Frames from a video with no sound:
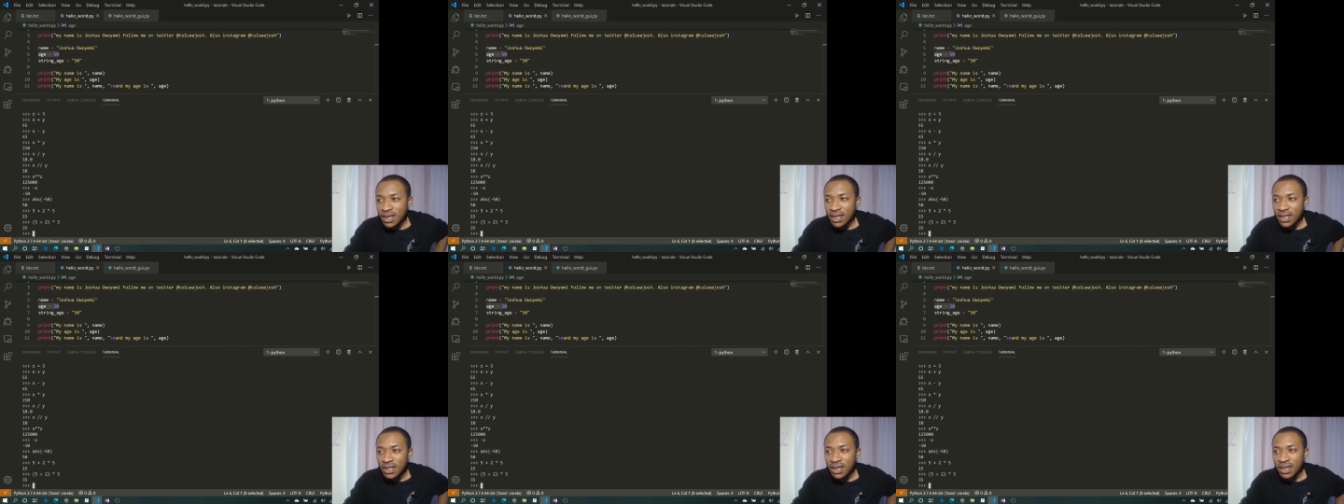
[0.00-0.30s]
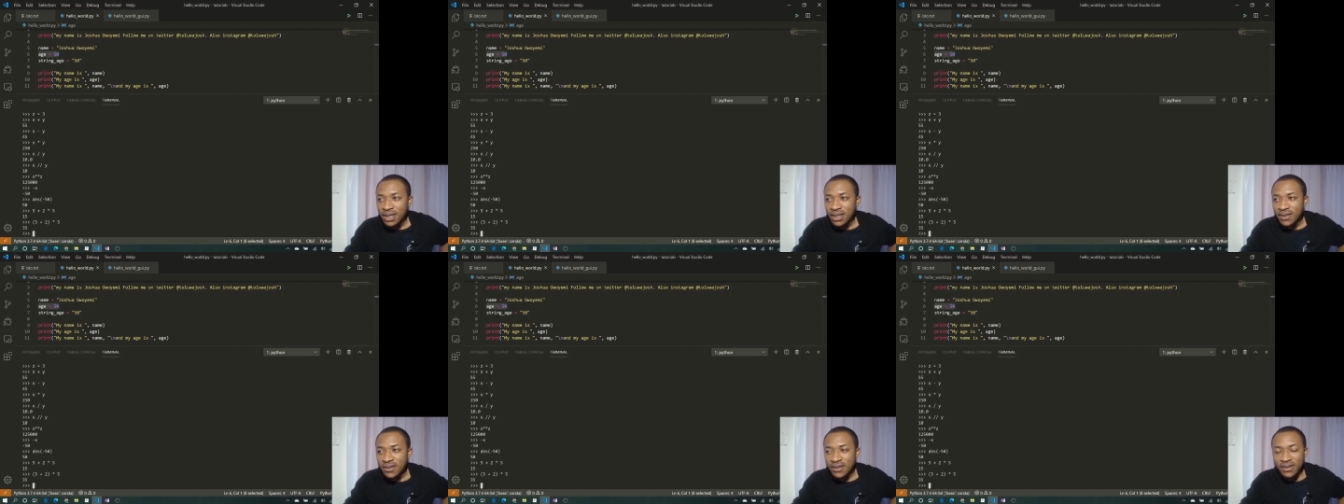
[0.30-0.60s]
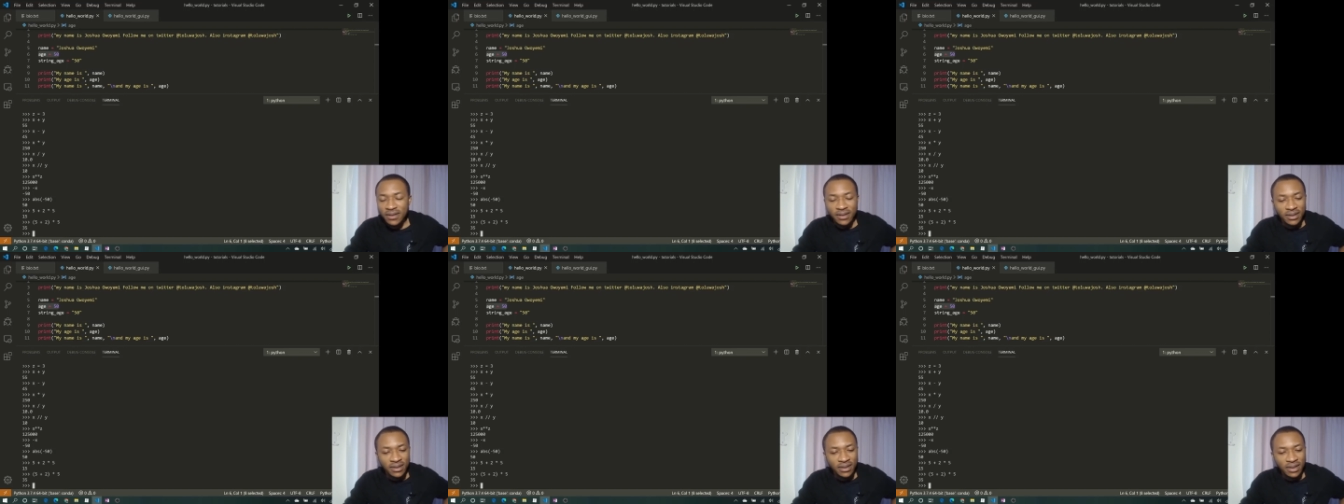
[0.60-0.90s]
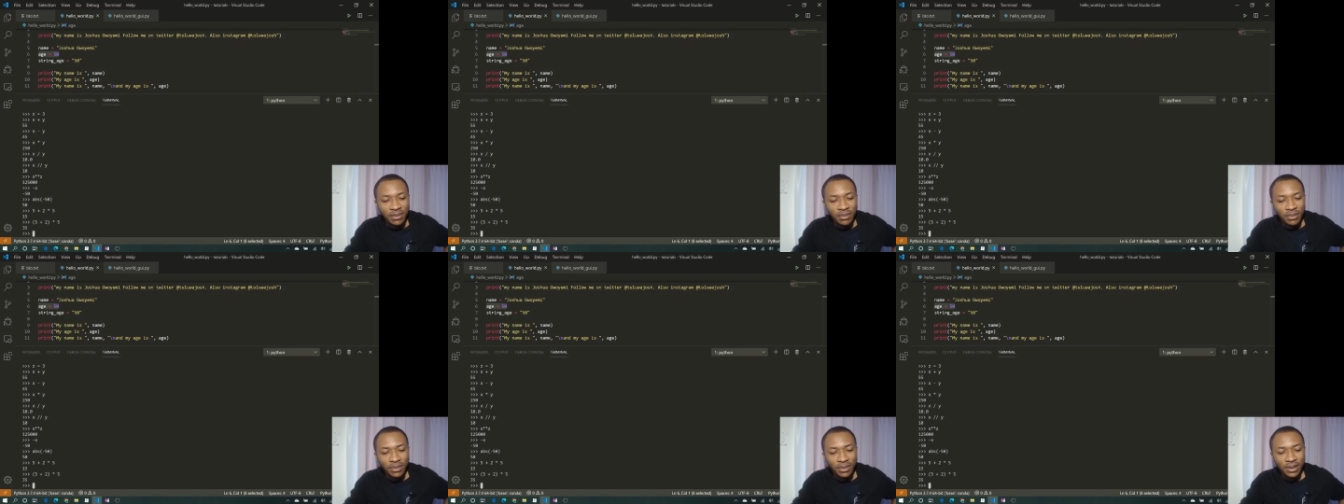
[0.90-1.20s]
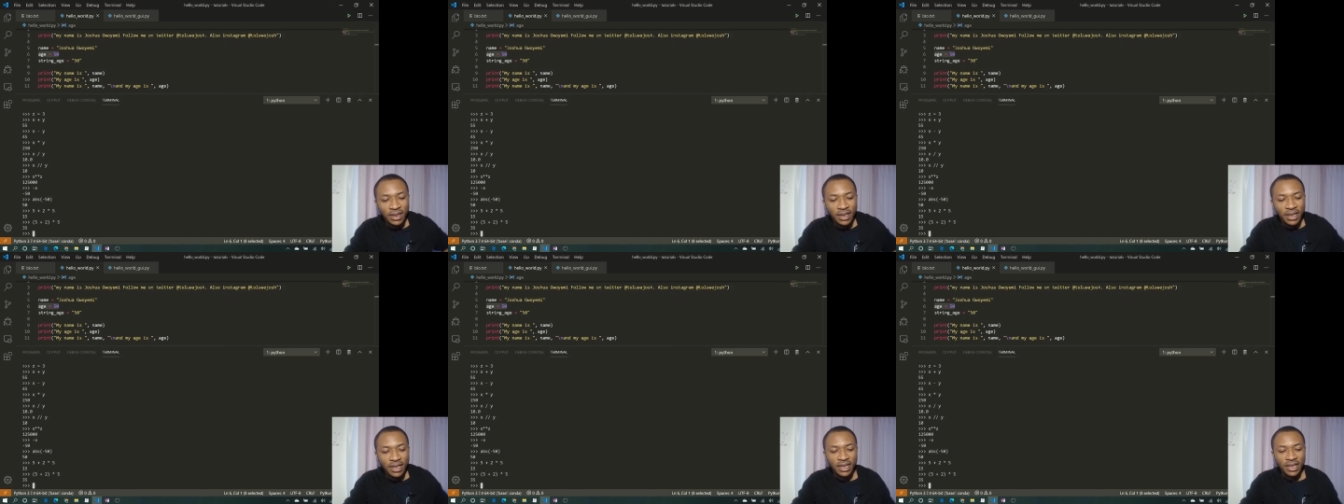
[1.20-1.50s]
that is
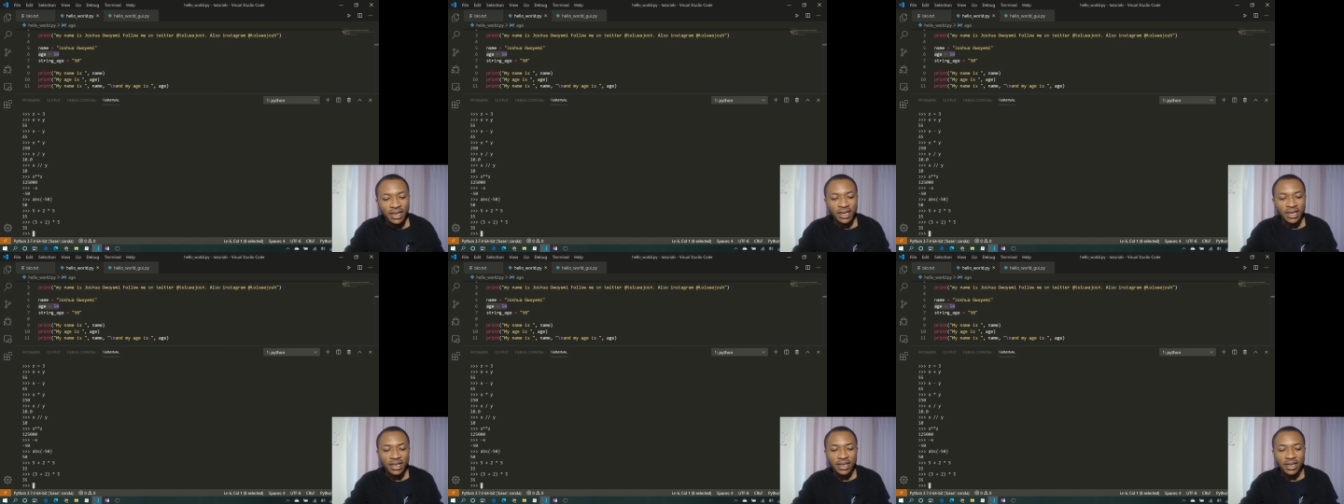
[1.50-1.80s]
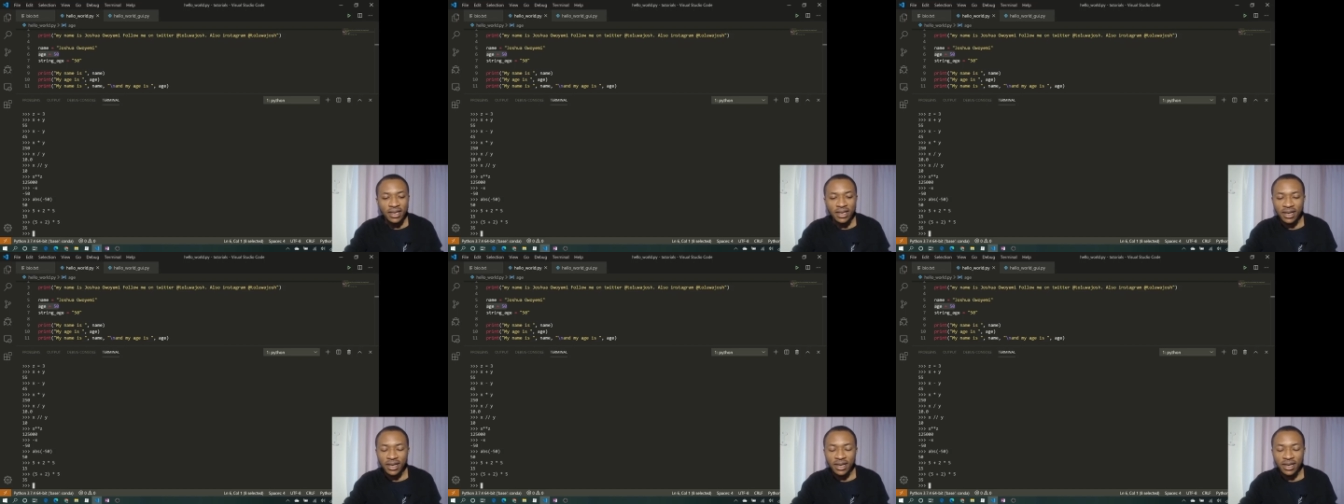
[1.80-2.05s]
simply,